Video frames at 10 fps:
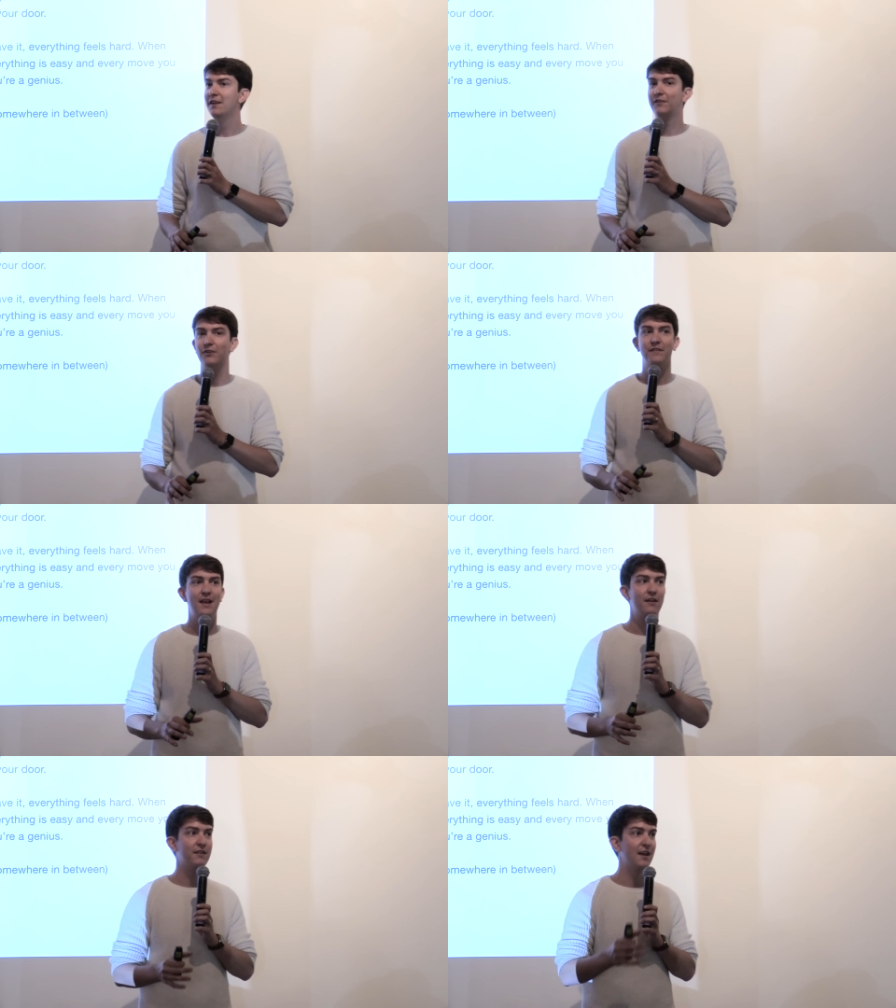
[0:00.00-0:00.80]
It turns
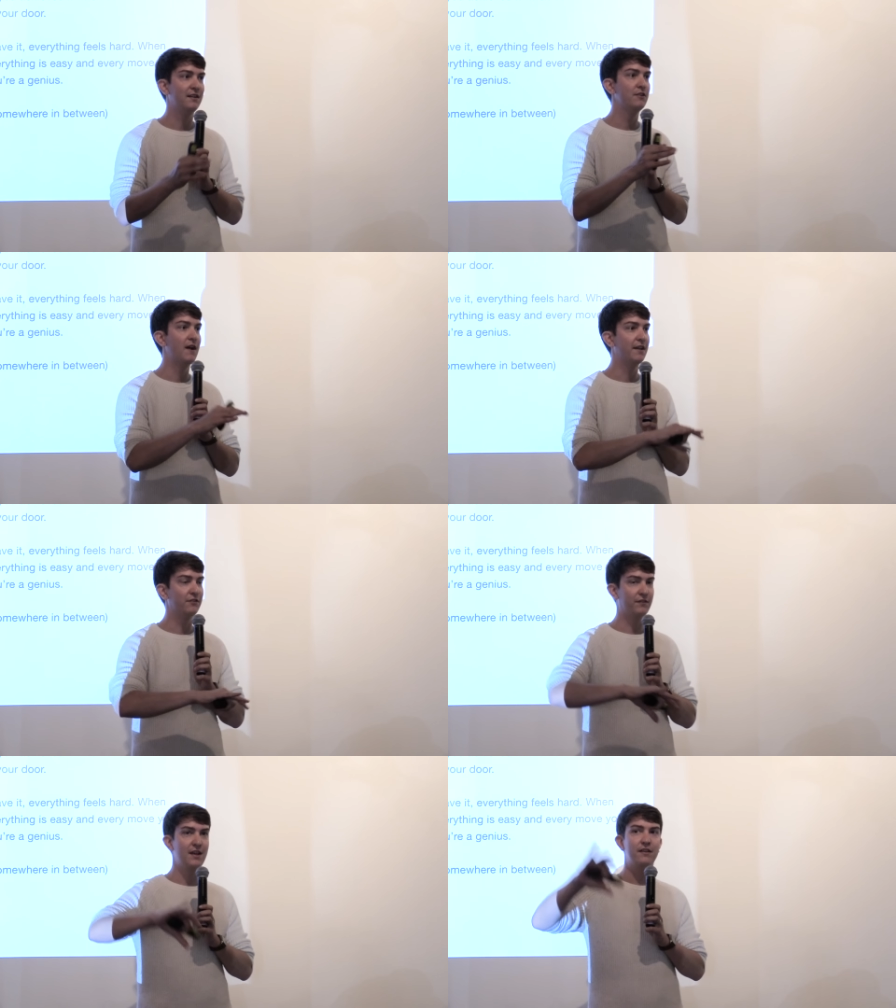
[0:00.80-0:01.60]
out that, you know, as
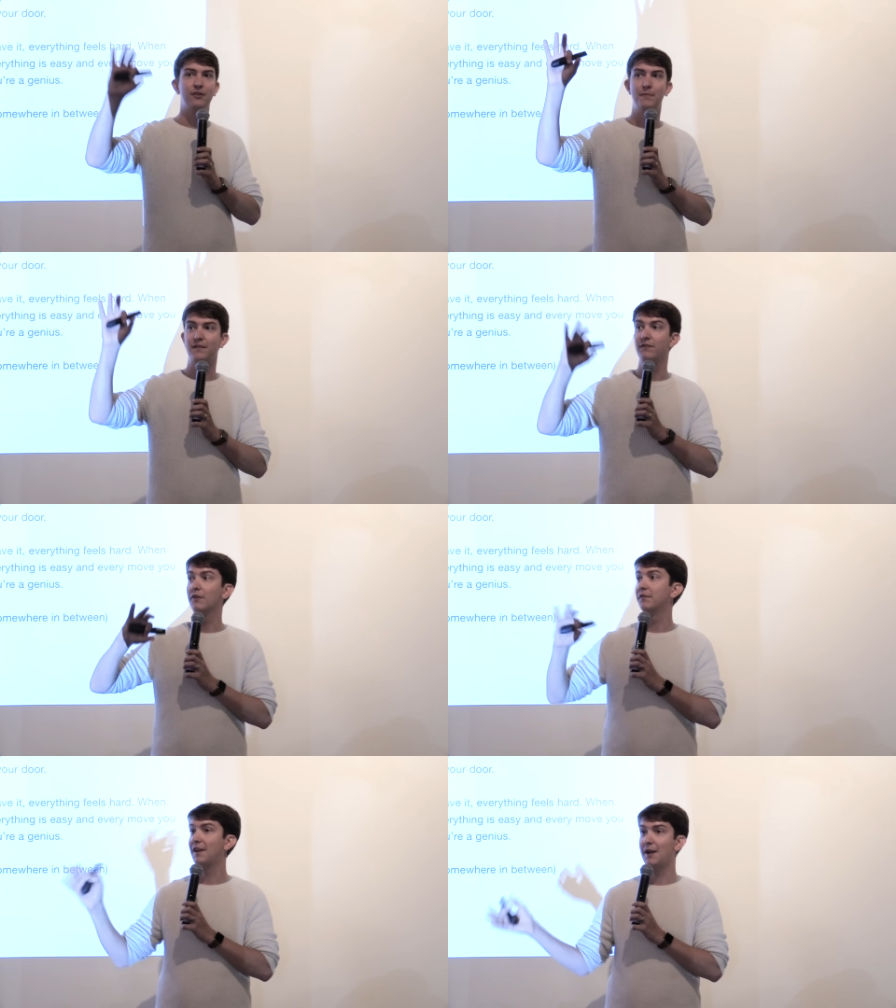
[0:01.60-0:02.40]
you're scaling your business
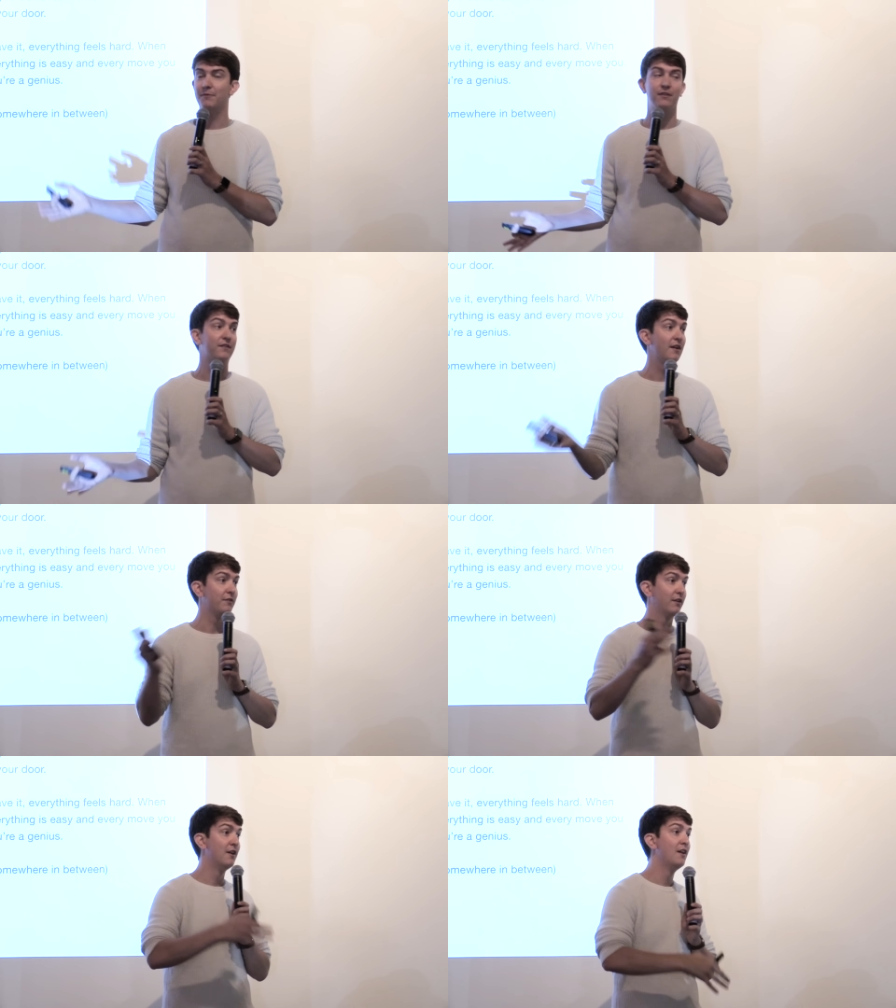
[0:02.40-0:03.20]
over time, you'll
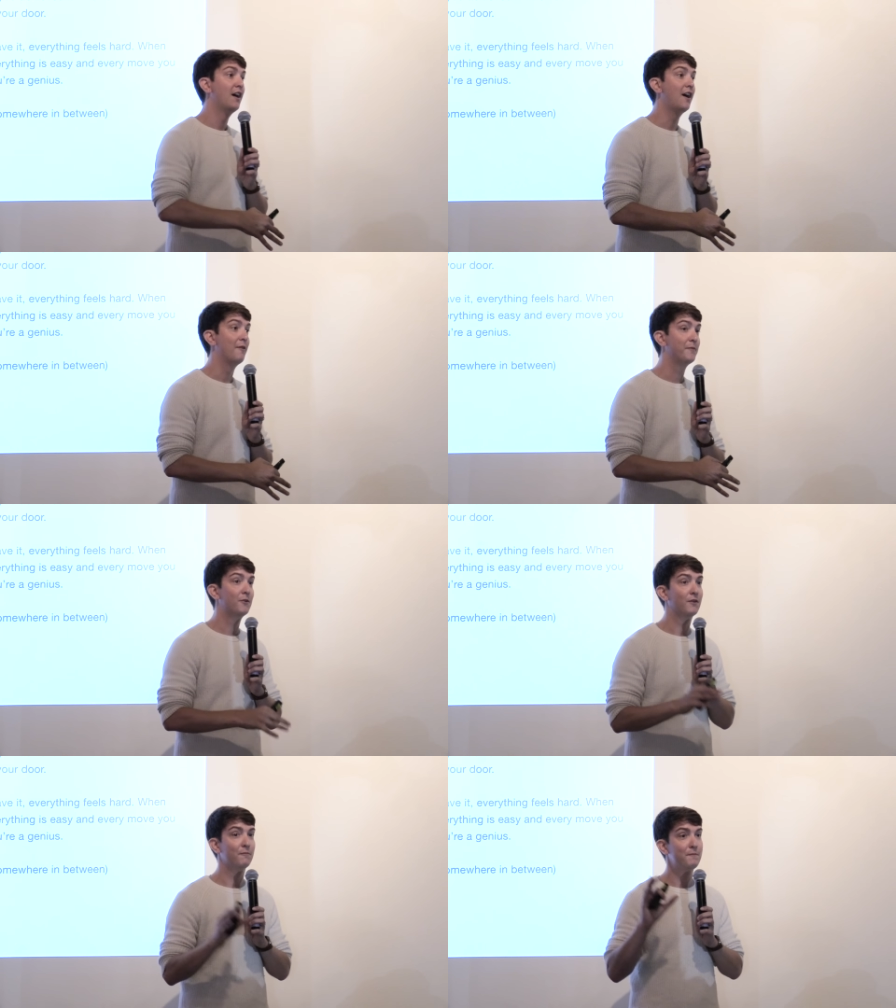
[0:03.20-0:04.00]
discover
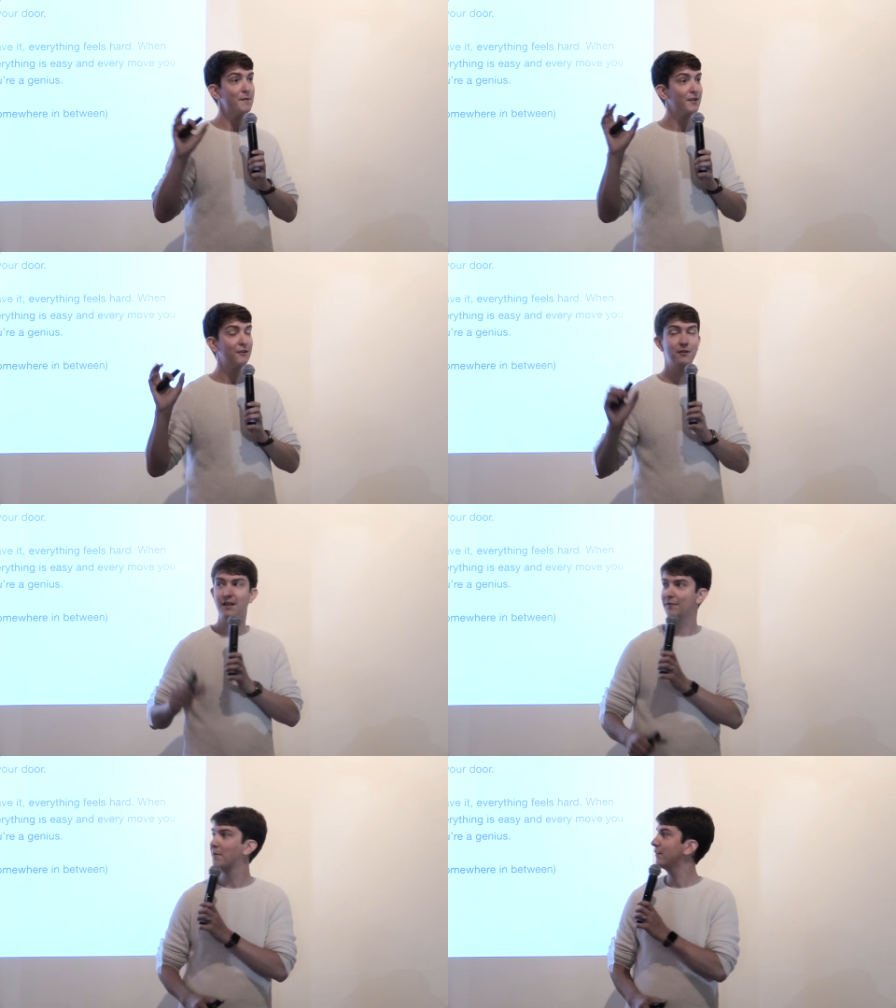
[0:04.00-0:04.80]
you're maybe a little
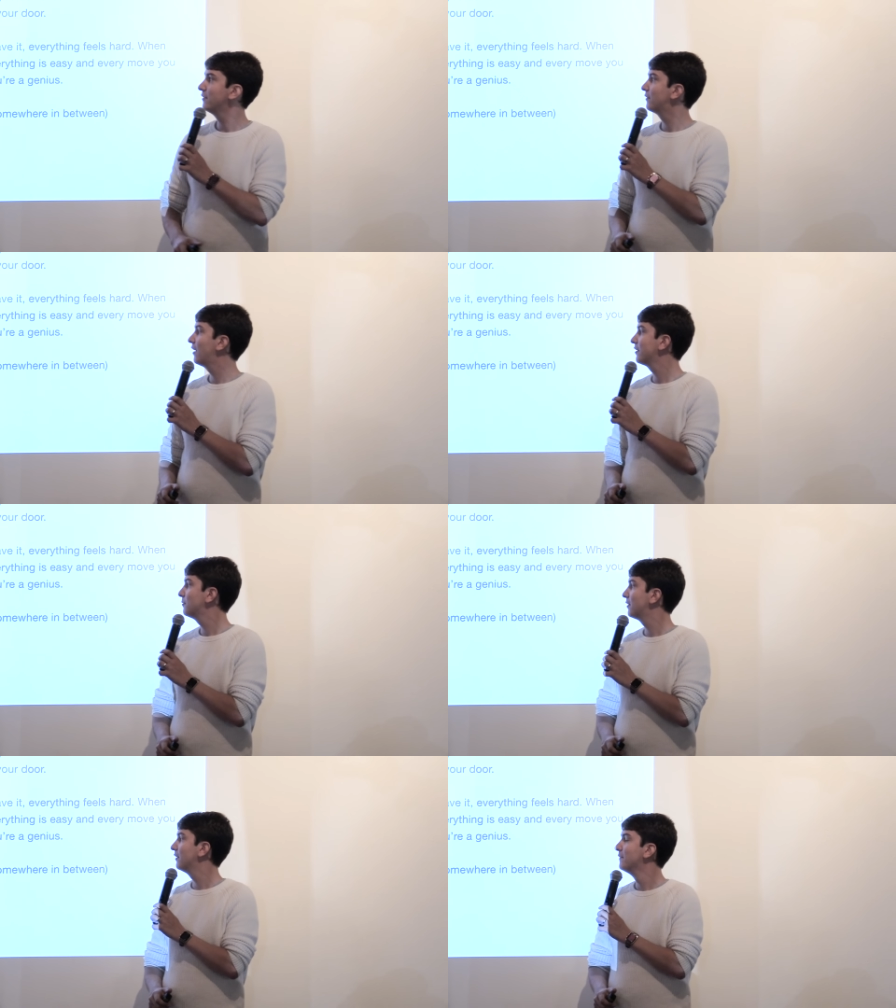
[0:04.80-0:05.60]
less smart than you thought
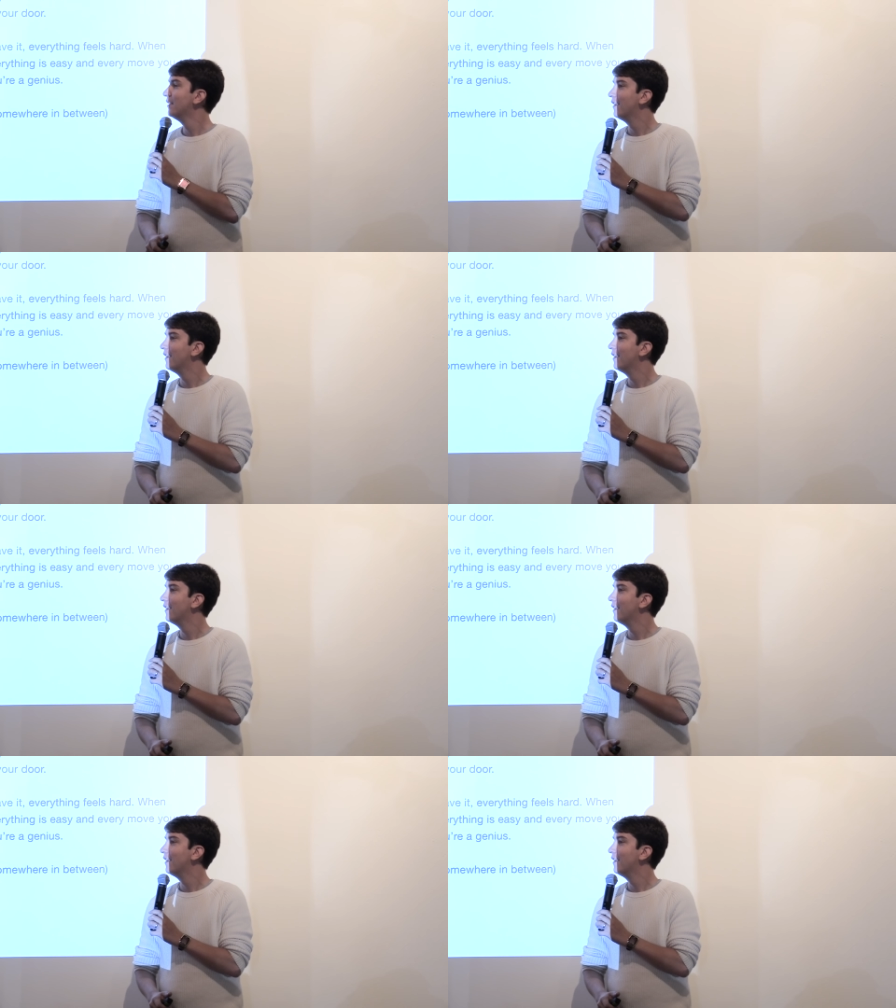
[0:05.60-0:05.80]
you were,